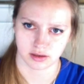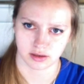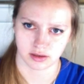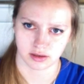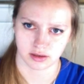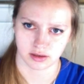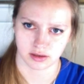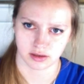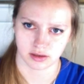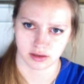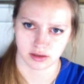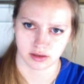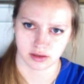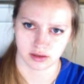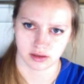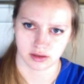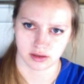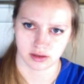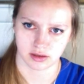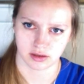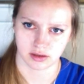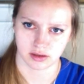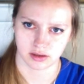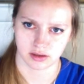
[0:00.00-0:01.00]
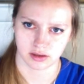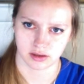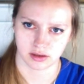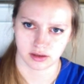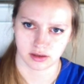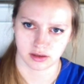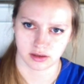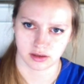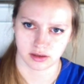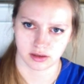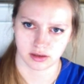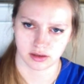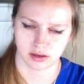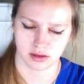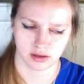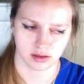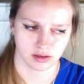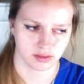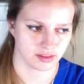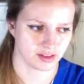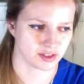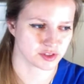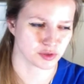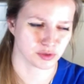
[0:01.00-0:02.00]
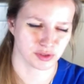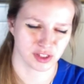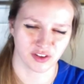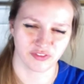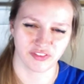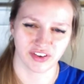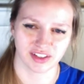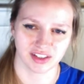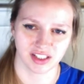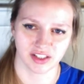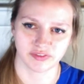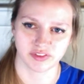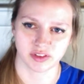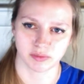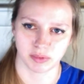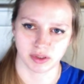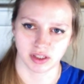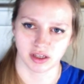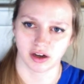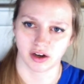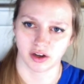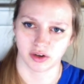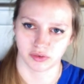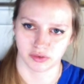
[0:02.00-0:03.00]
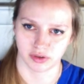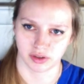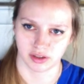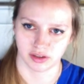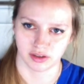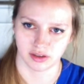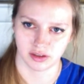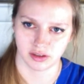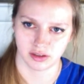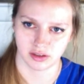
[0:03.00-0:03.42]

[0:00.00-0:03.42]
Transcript: It's called a quarter life crisis. That's only if I live to be a hundred.